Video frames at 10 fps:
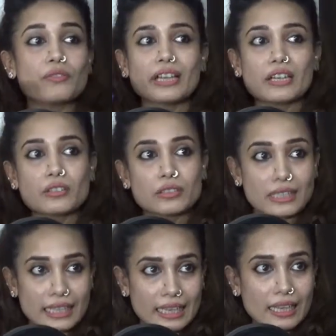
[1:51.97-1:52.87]
You can wear it
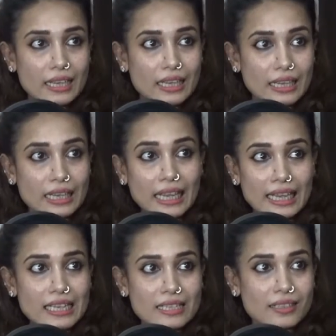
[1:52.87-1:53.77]
on the day,
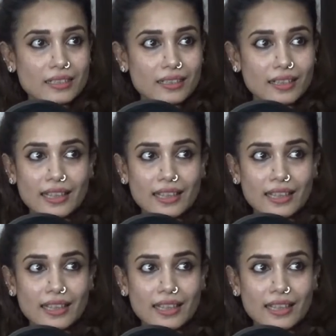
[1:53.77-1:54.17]
night,